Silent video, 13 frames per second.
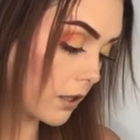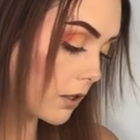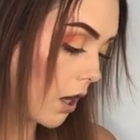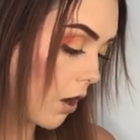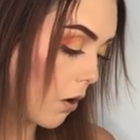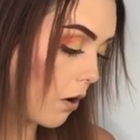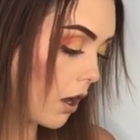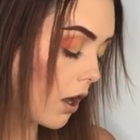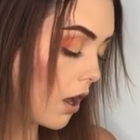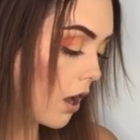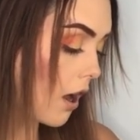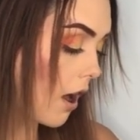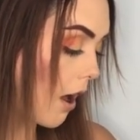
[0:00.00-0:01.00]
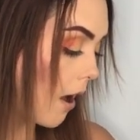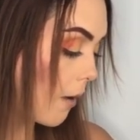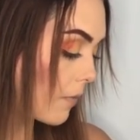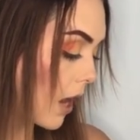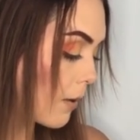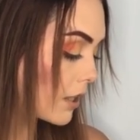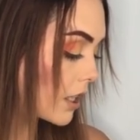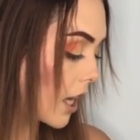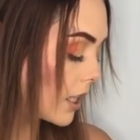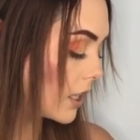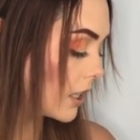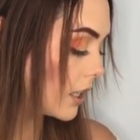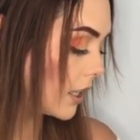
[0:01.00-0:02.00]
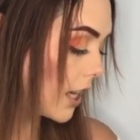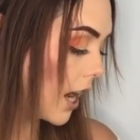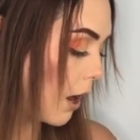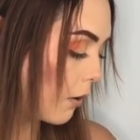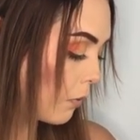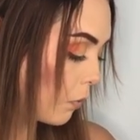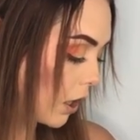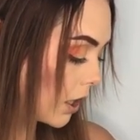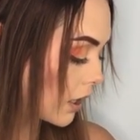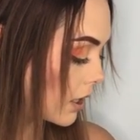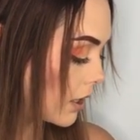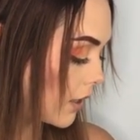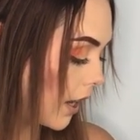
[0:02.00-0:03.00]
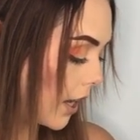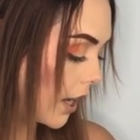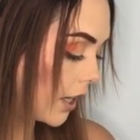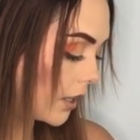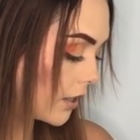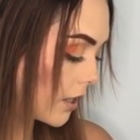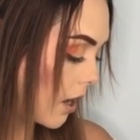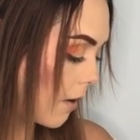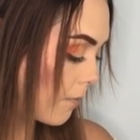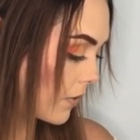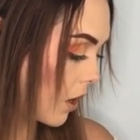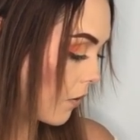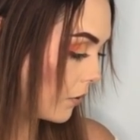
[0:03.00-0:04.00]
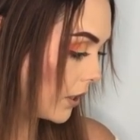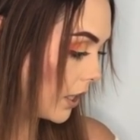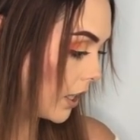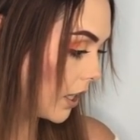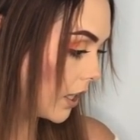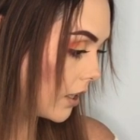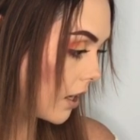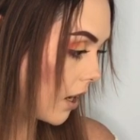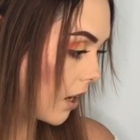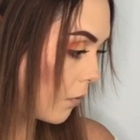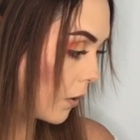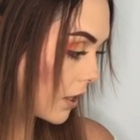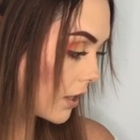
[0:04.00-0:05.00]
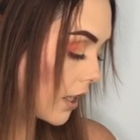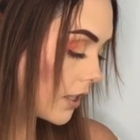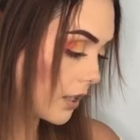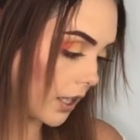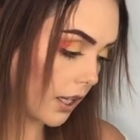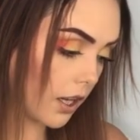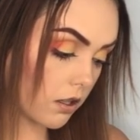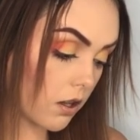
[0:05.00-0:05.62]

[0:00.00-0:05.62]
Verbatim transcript: So um, I'm excited to see how it works, and um, hopefully it uh, works nicely.